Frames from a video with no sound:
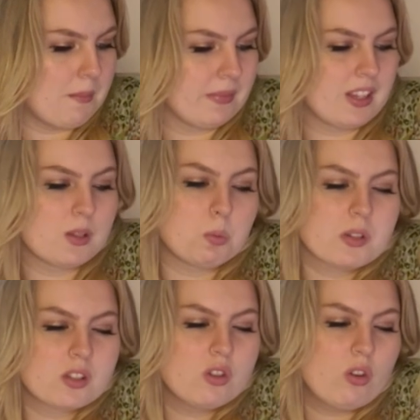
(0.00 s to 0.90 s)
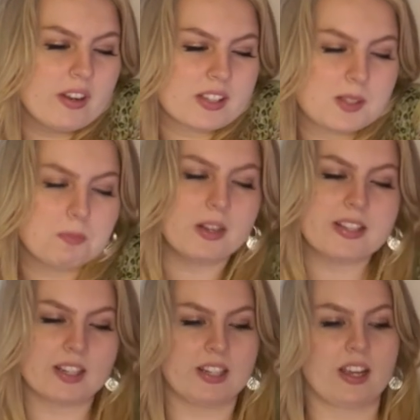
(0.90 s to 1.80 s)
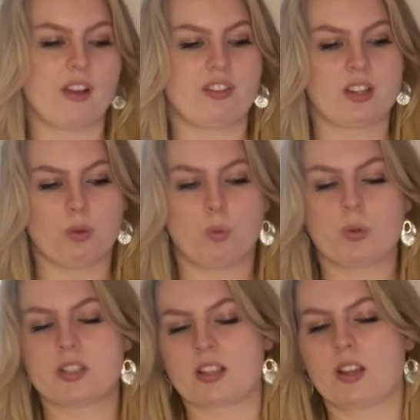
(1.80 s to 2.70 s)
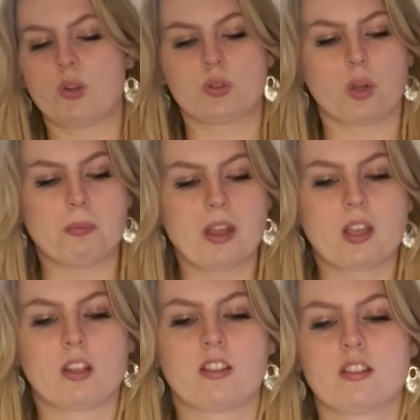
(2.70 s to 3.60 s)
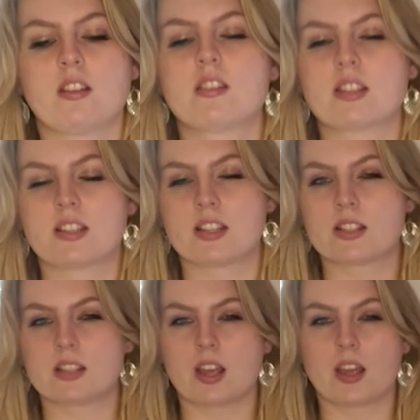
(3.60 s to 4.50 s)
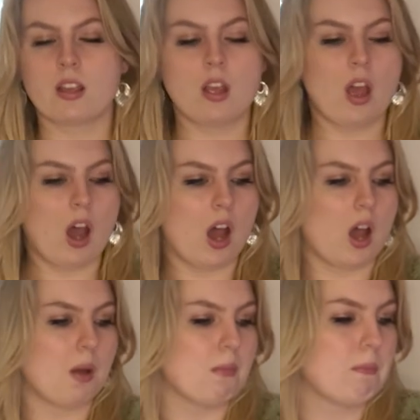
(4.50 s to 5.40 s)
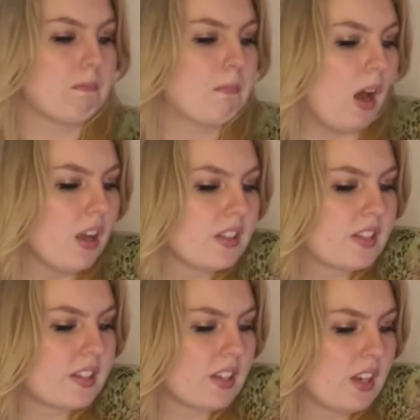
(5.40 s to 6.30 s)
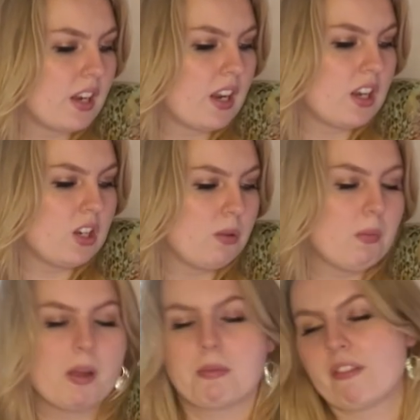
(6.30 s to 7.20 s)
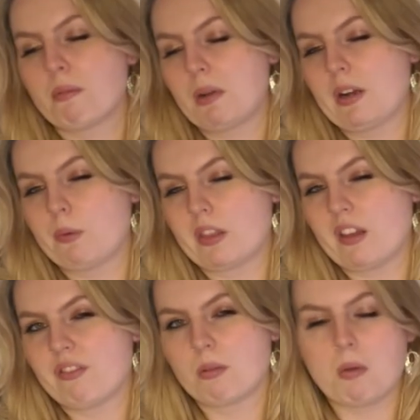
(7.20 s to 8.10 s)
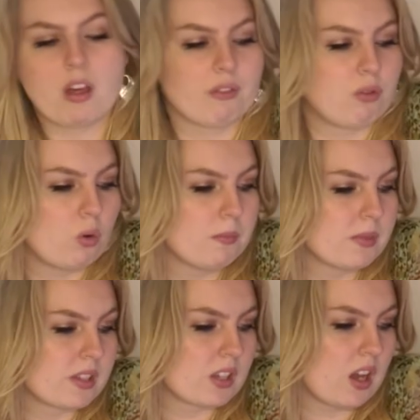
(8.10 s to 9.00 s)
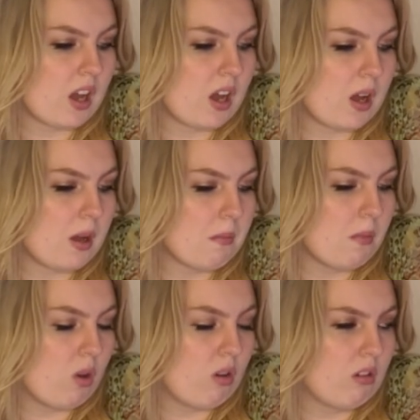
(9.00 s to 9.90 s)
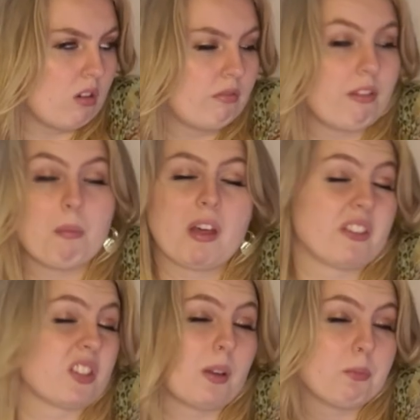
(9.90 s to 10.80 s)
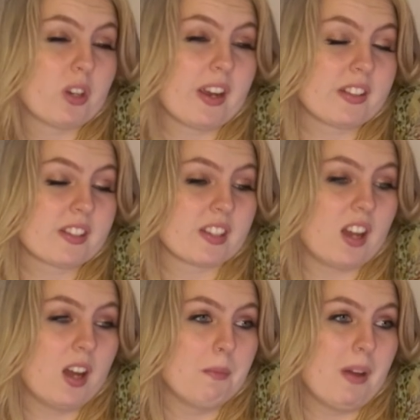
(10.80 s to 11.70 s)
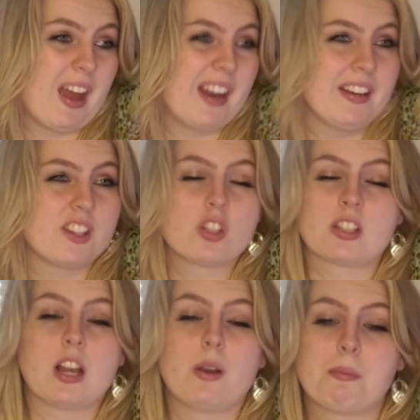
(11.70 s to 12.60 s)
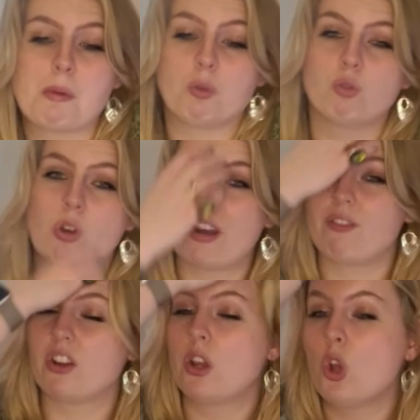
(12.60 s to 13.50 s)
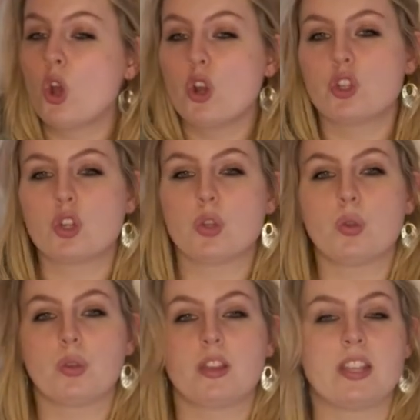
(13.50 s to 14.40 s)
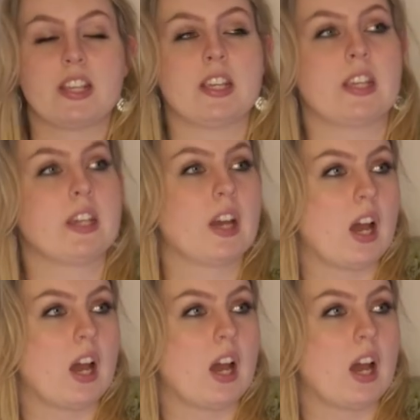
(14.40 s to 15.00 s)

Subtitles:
This was not explicitly covered in the water cycle topic. It does exist there, but you might be familiar with it from other forms, from other subjects, and it's just a little bit more relevant to the